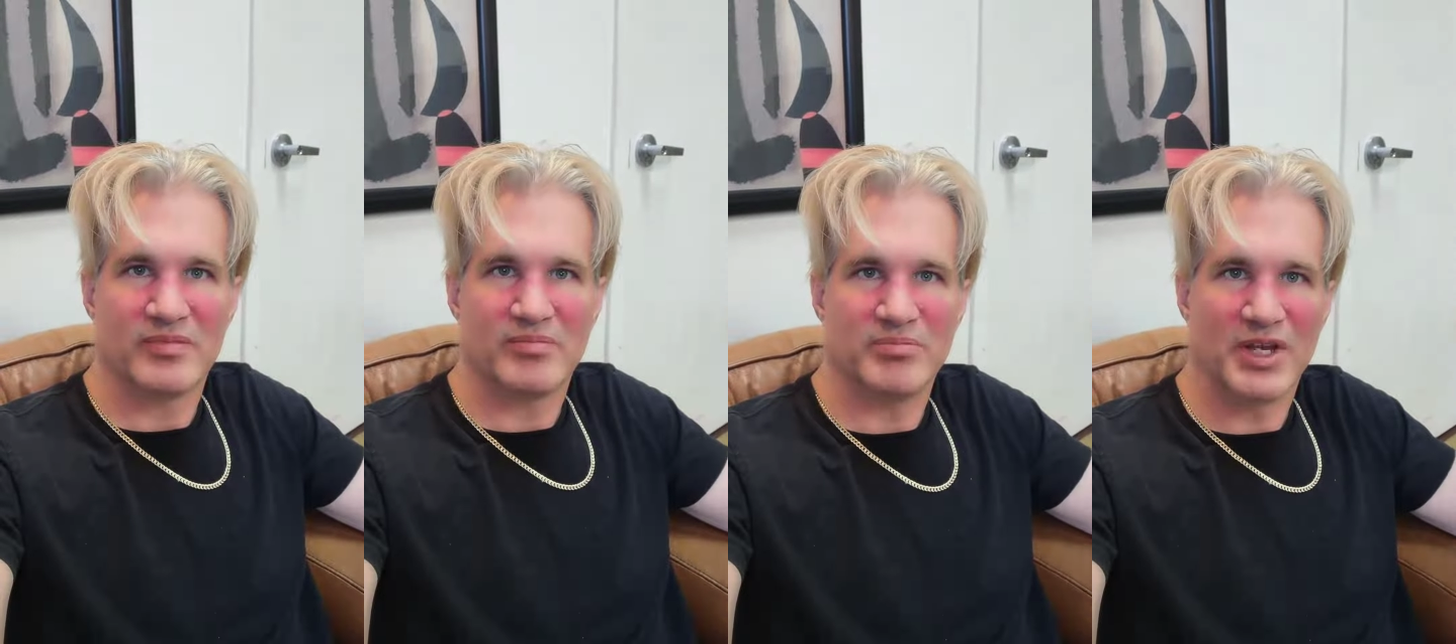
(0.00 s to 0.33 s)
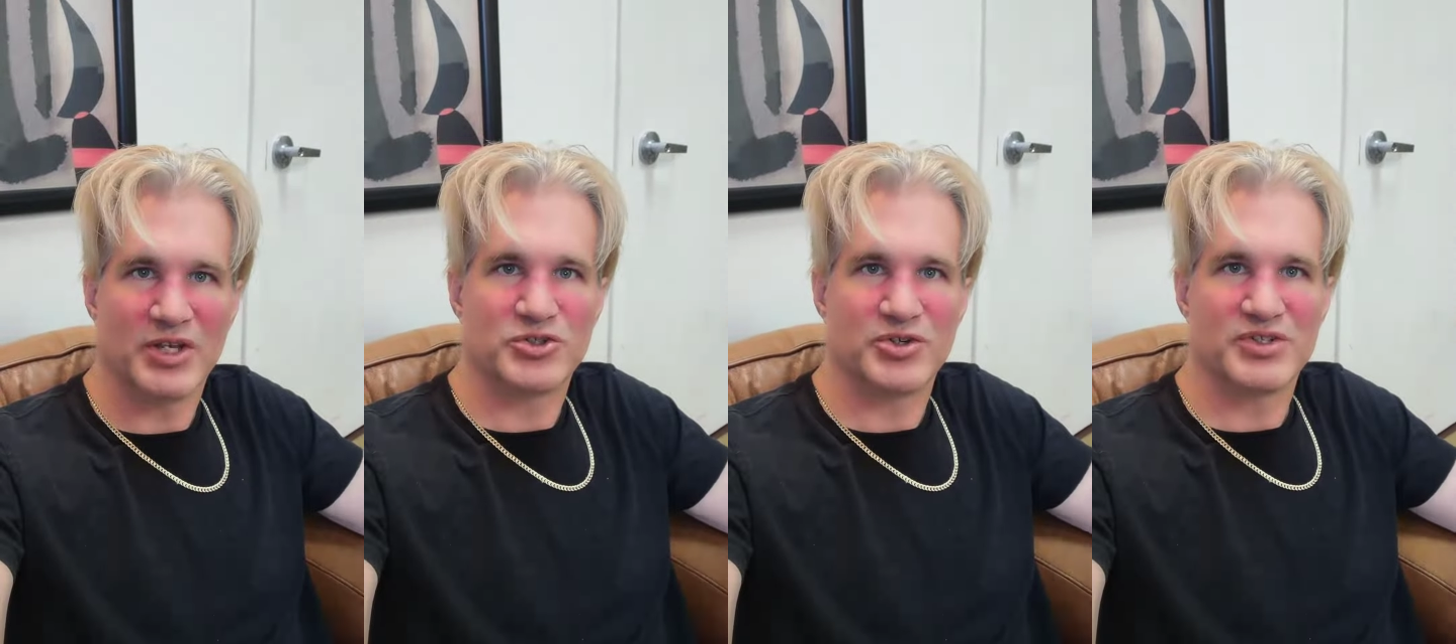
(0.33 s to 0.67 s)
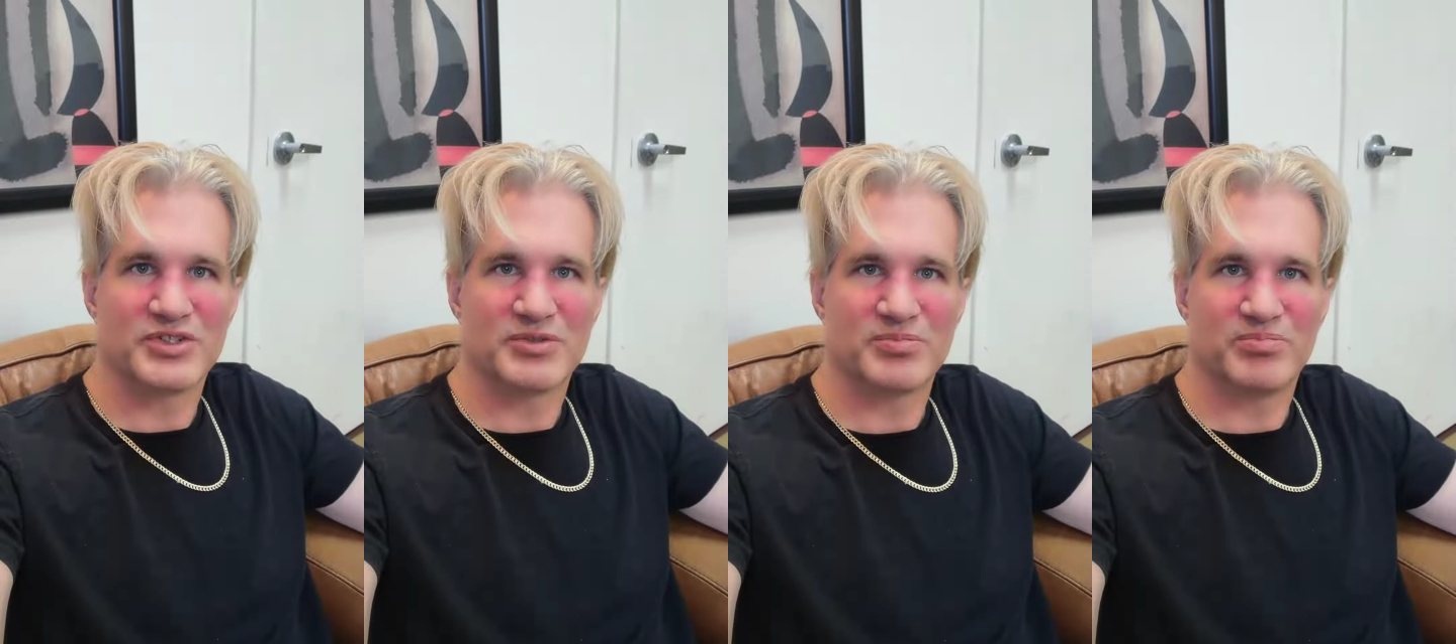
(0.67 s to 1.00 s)
make sure
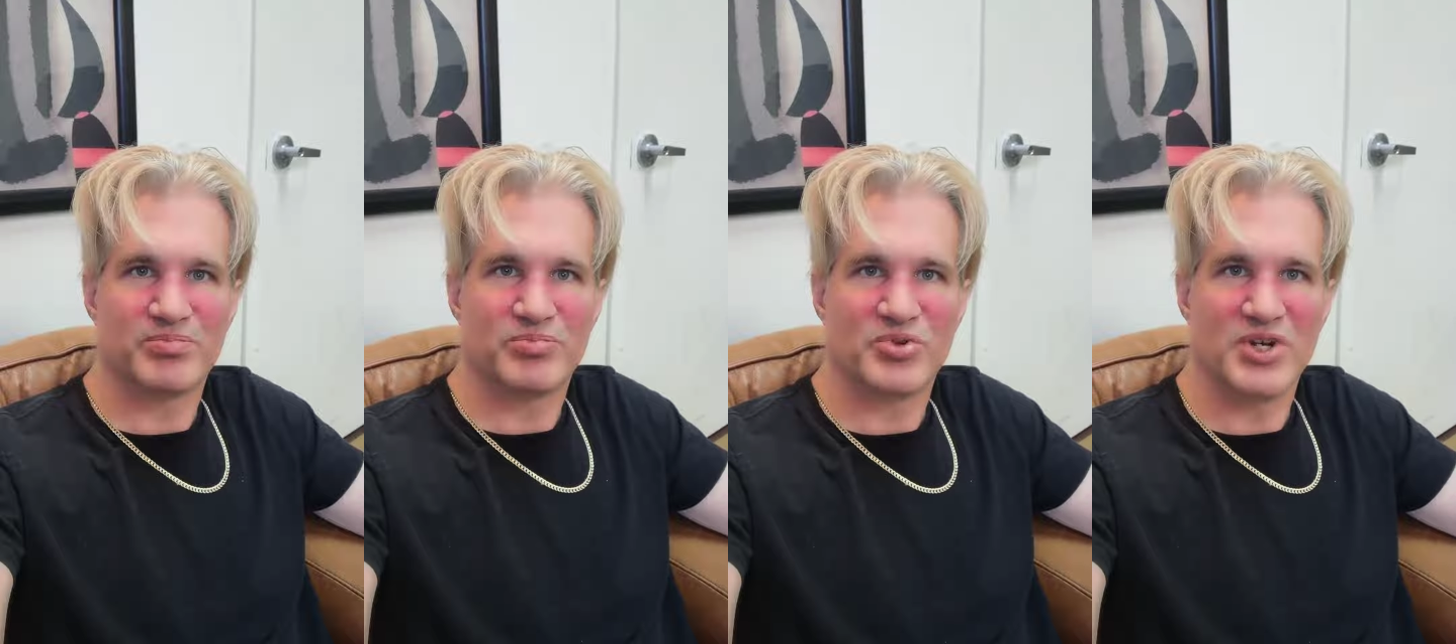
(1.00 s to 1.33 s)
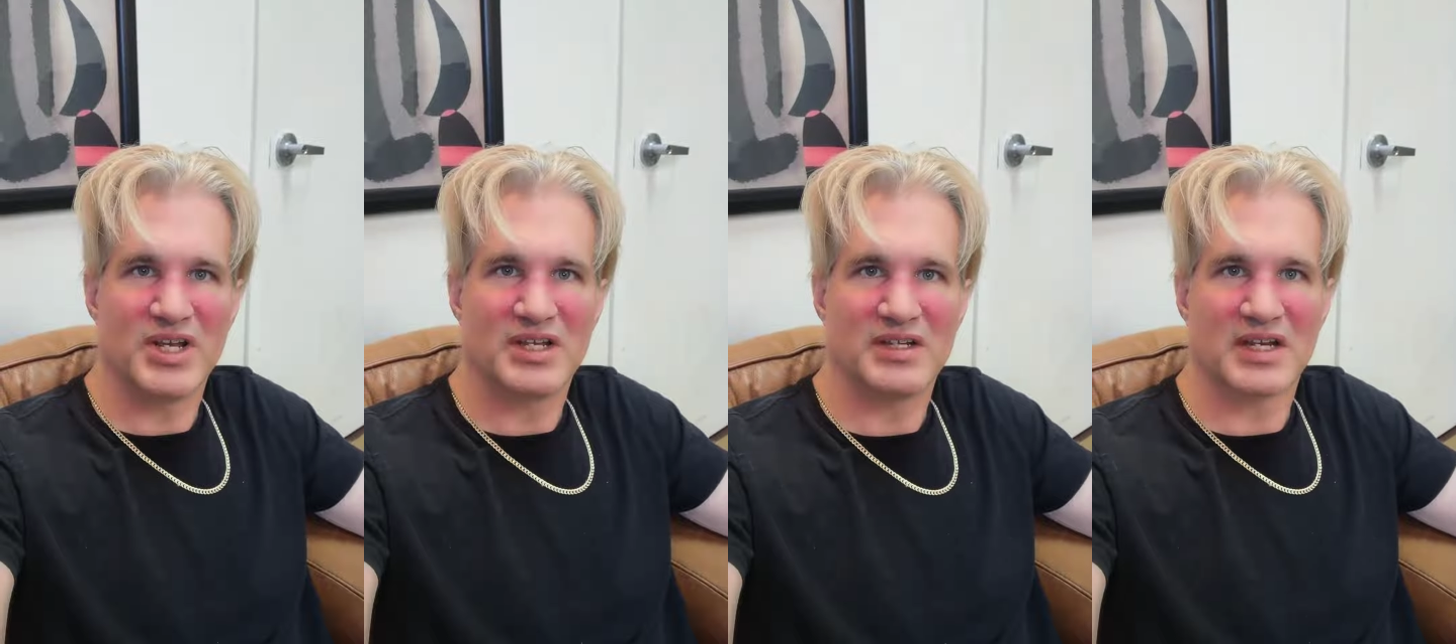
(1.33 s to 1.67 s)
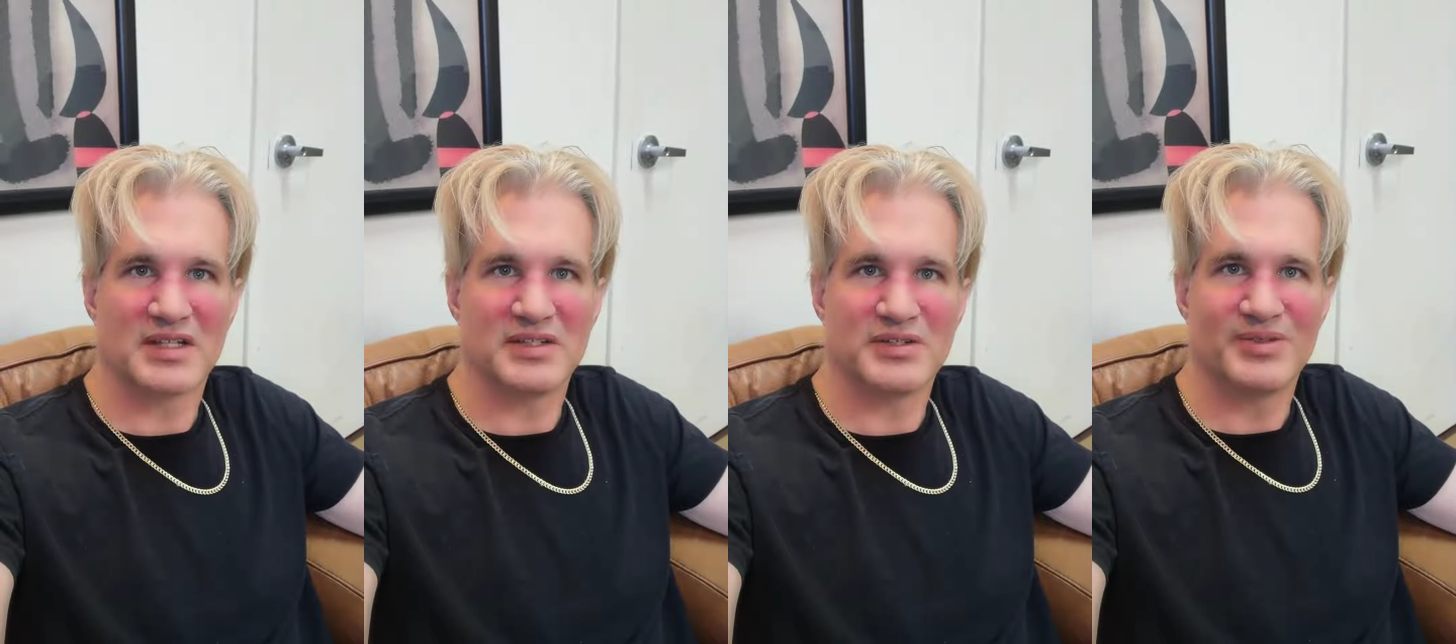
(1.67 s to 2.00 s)
it's pretty
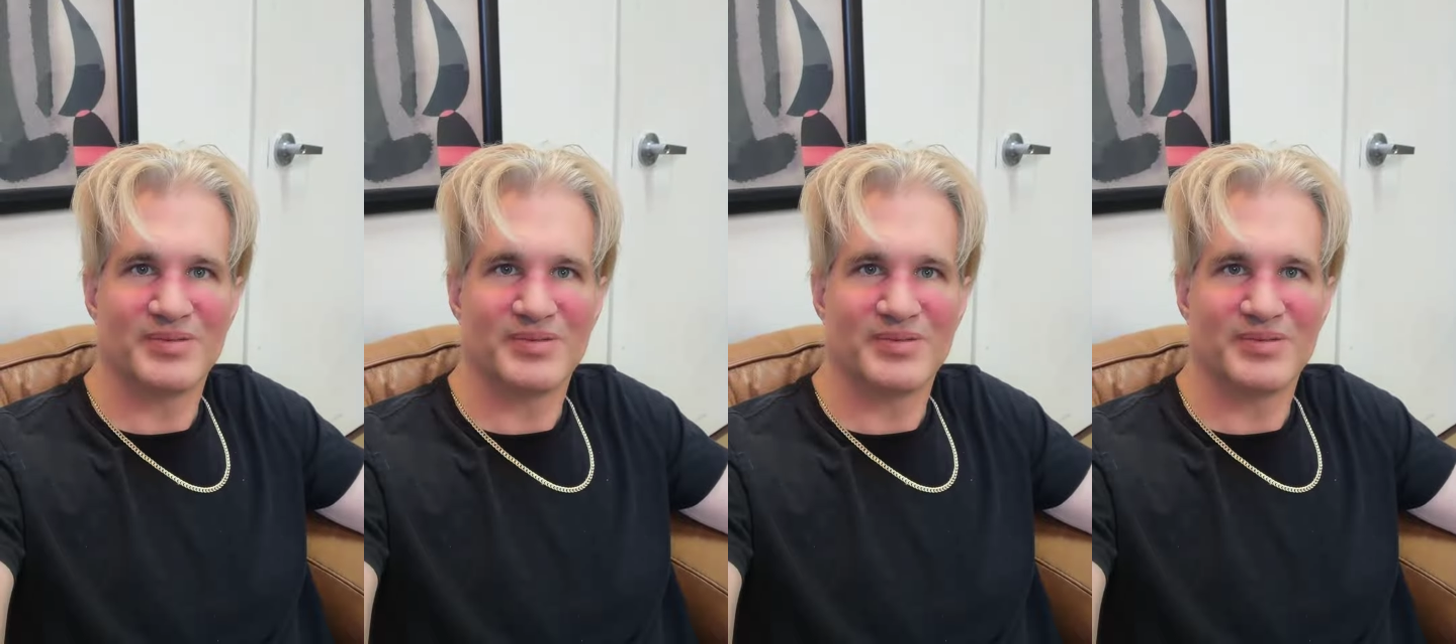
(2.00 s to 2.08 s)
connected.